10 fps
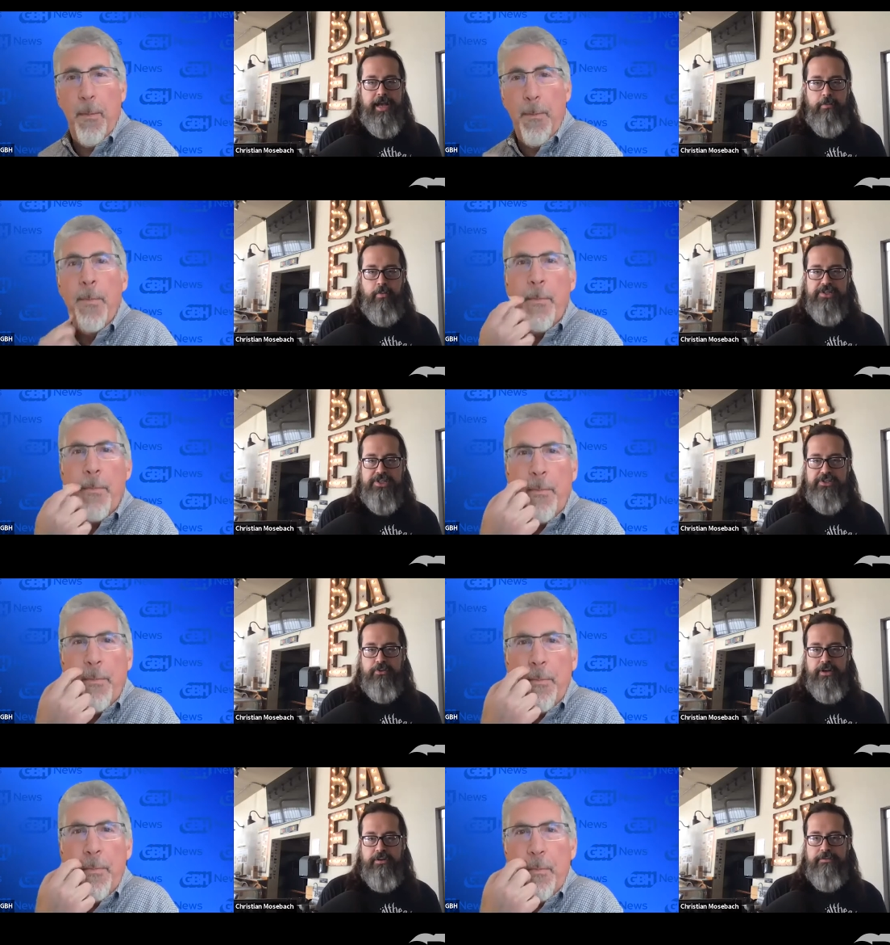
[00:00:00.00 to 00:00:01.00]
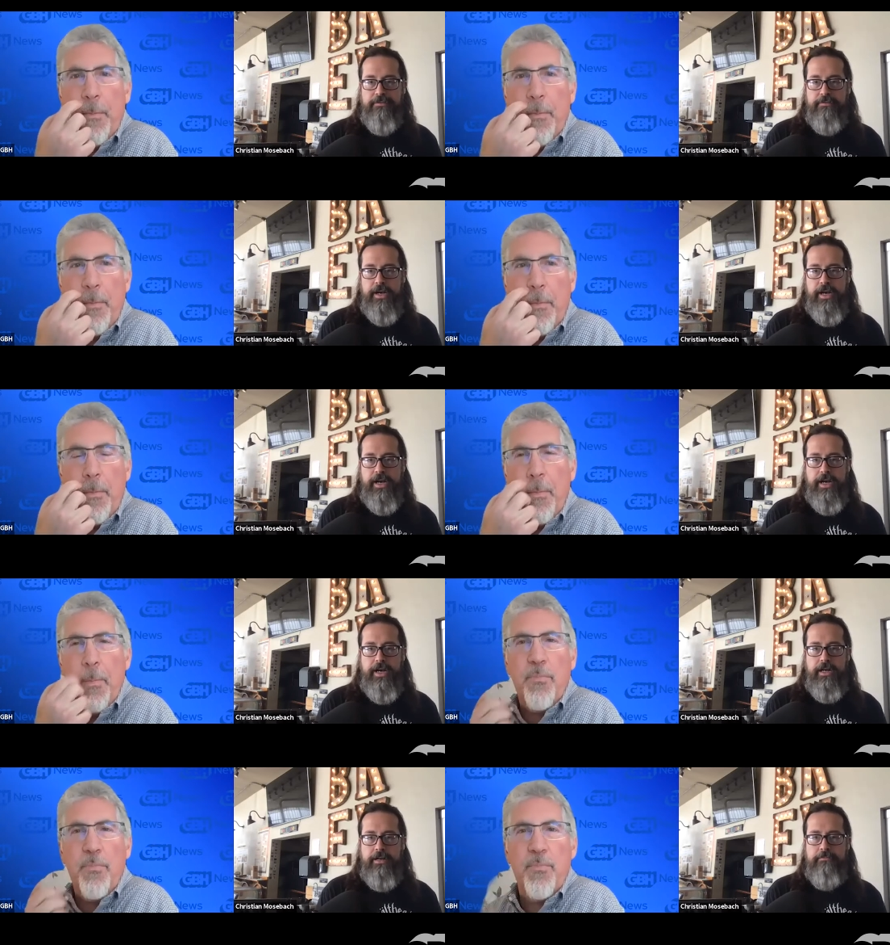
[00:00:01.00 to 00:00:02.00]
Speaker 1: And then once you sort of
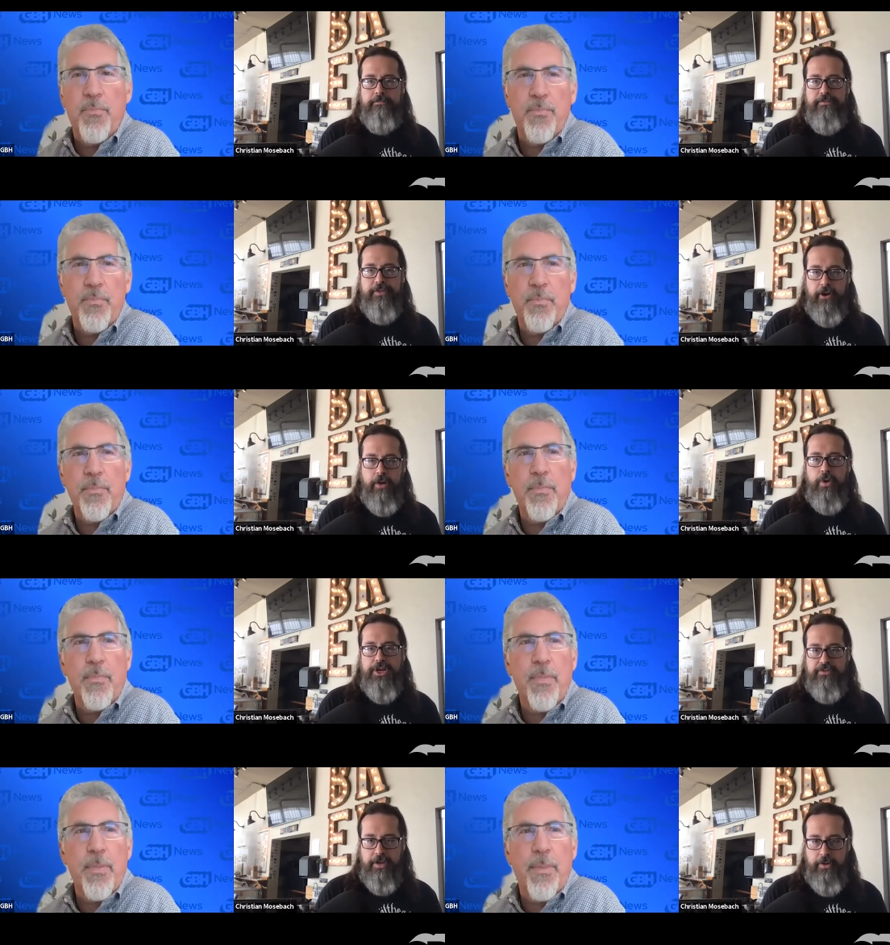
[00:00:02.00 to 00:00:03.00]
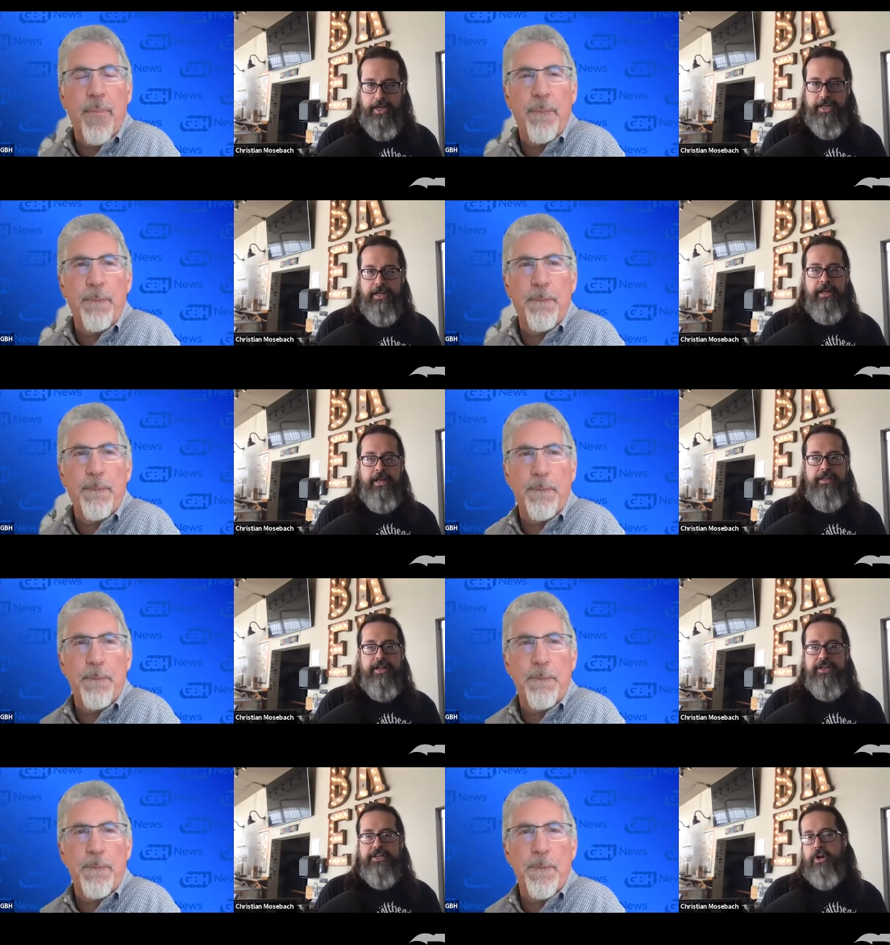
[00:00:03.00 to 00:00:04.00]
uh, figure out what you're doing,
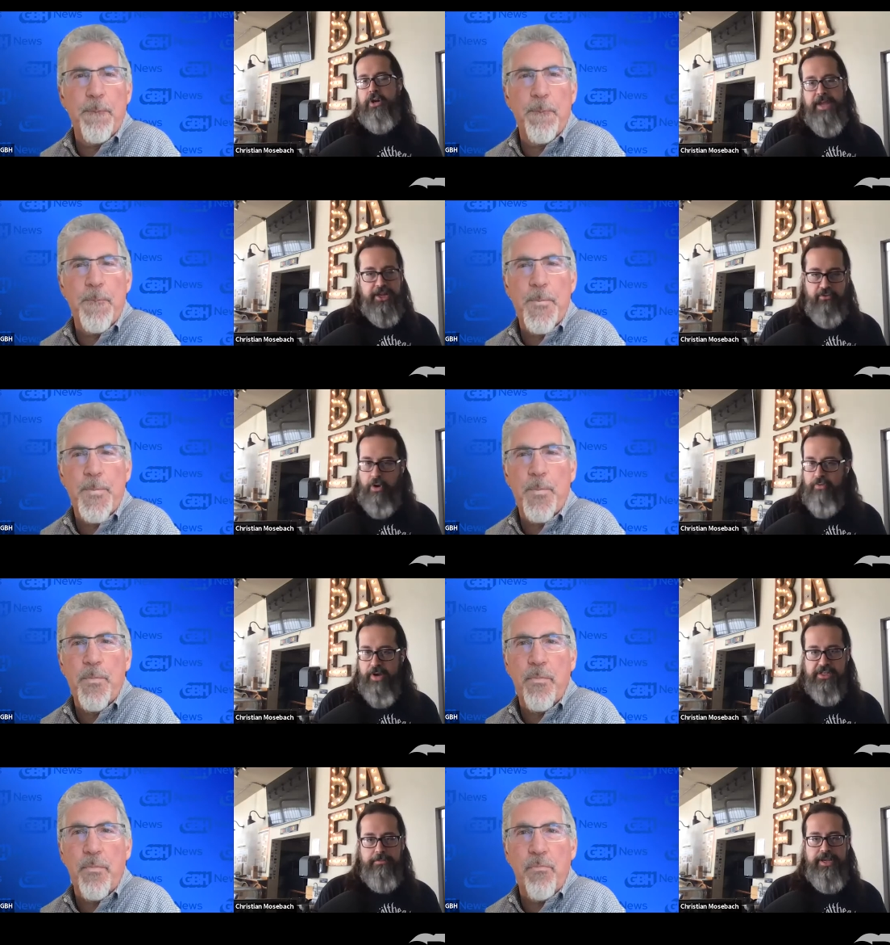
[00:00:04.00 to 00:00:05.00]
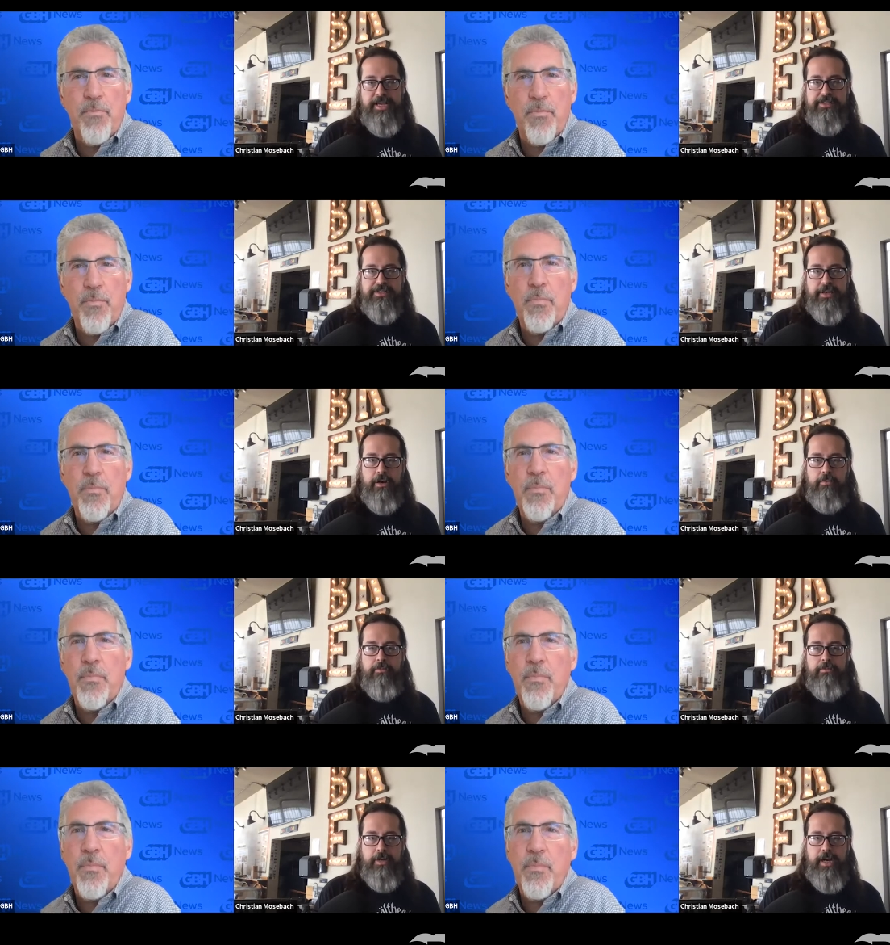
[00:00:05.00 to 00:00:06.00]
then you can start making your own recipes. So,
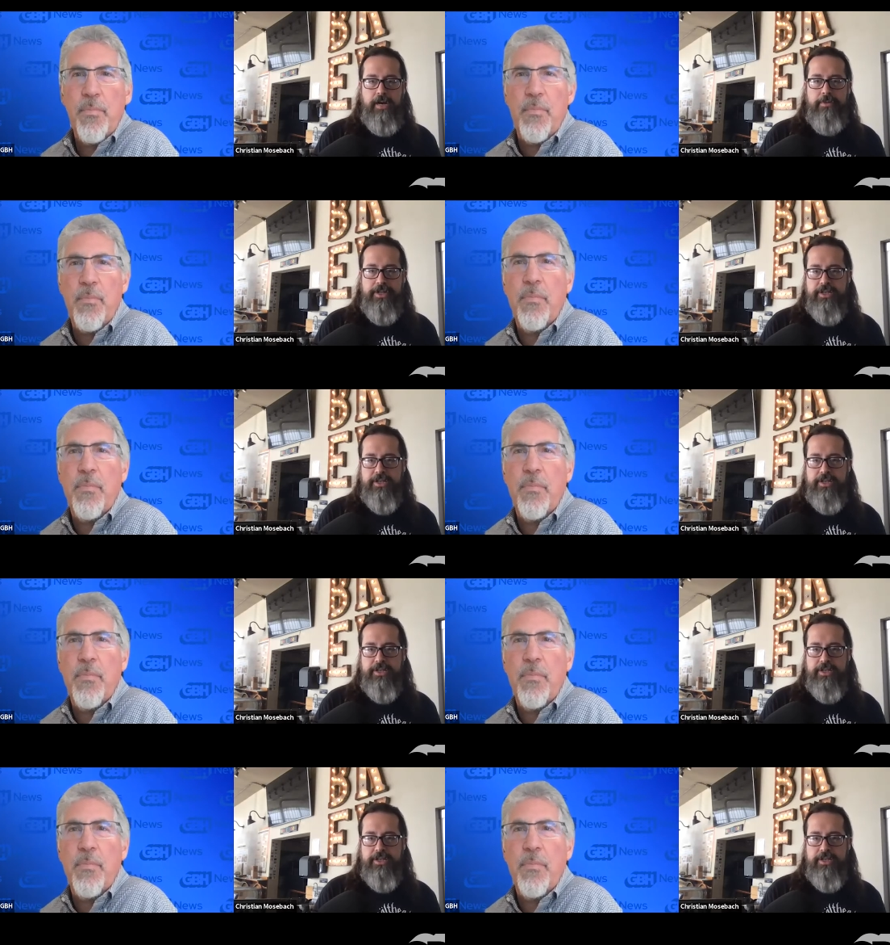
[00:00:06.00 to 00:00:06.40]
uh,